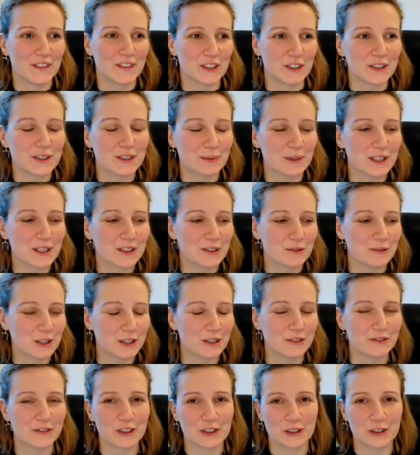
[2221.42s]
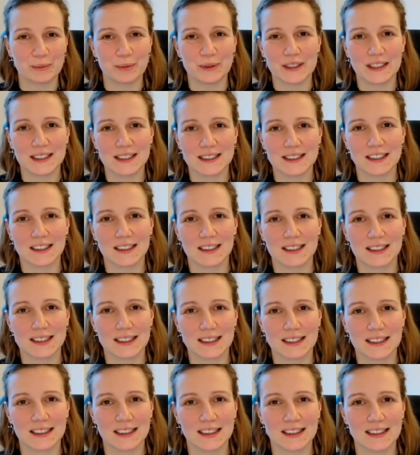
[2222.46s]
There is one of the companies
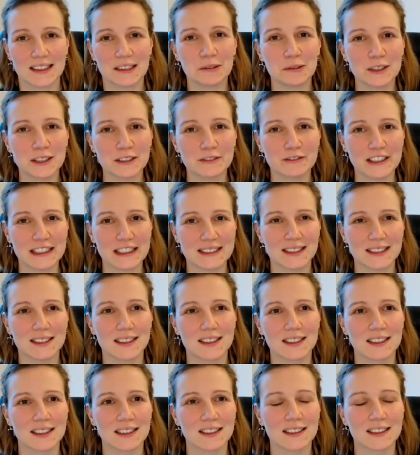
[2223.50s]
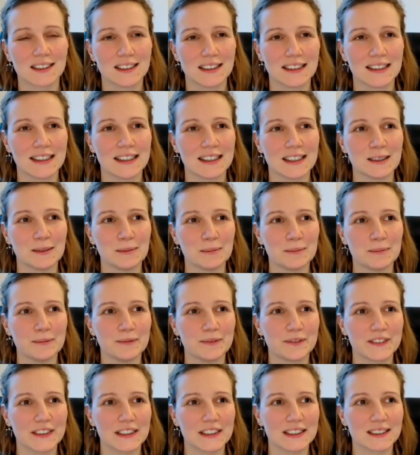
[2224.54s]
that we invested in
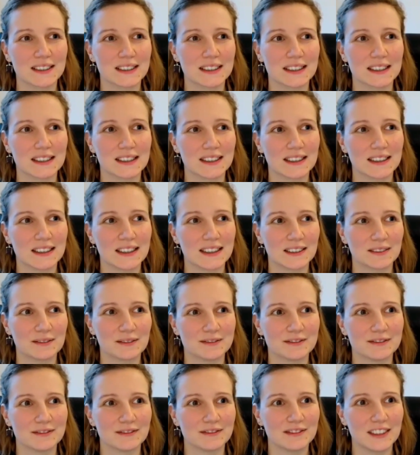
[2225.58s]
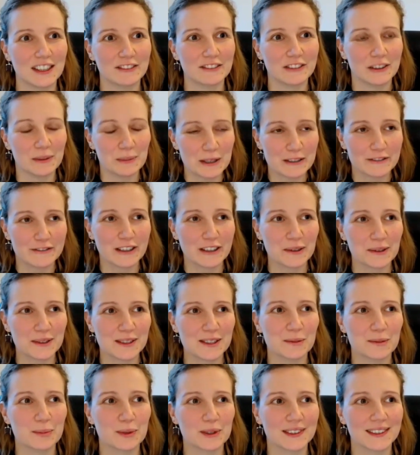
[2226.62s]
is a female
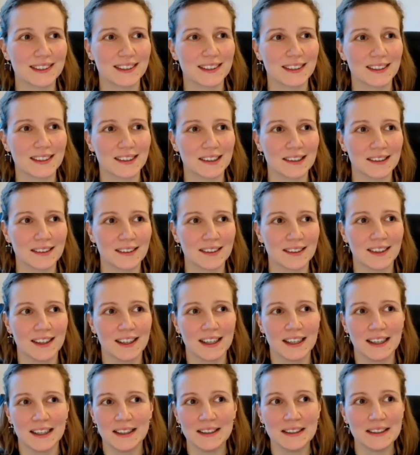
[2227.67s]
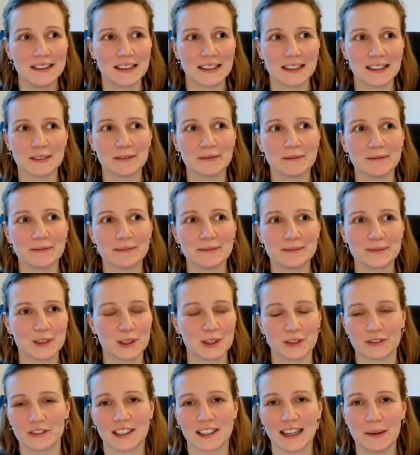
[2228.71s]
founder building a
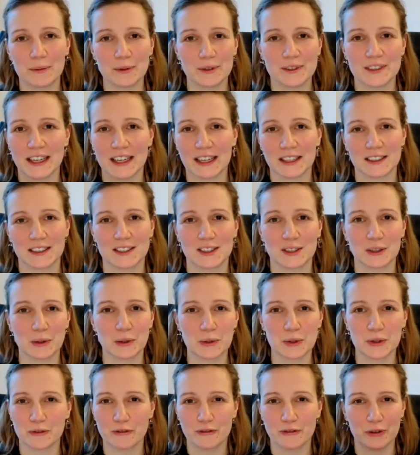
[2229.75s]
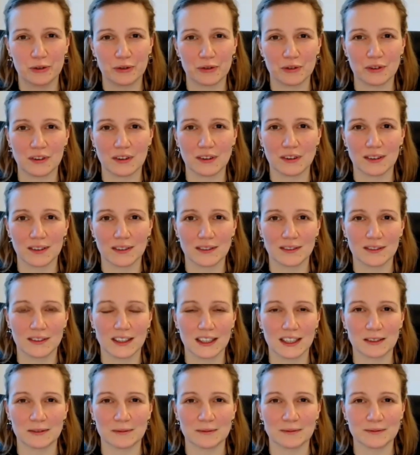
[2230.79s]
sort of a climate tech solution for
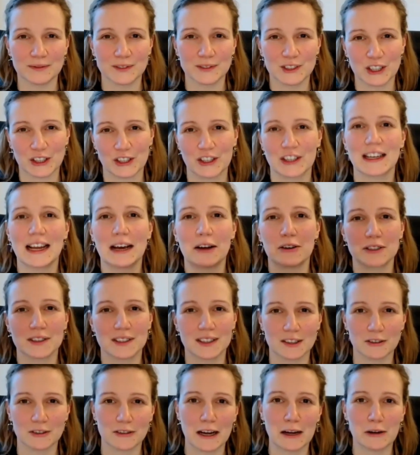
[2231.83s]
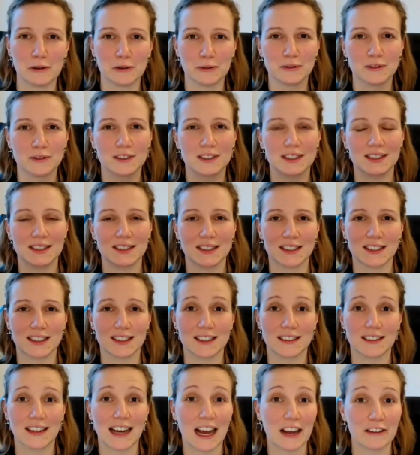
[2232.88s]
circularity around
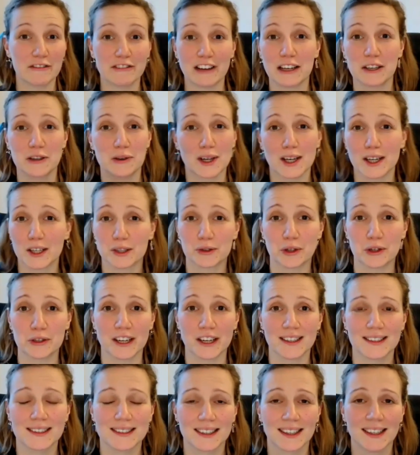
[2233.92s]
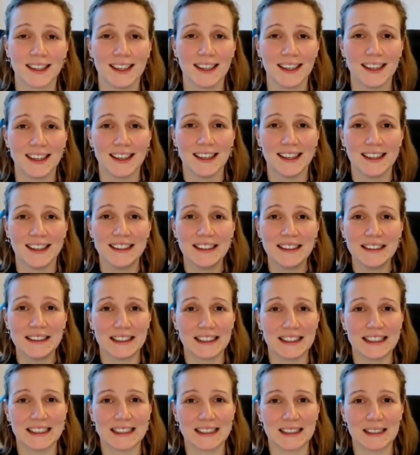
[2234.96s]
high value electronics.
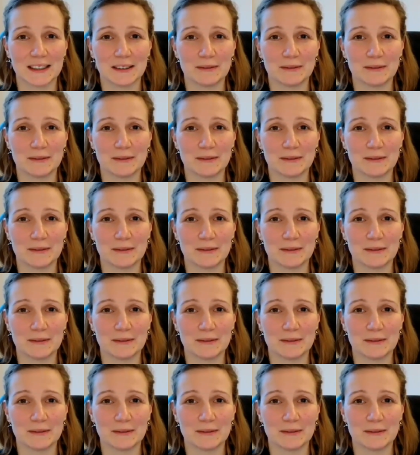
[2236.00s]
Mm-hmm.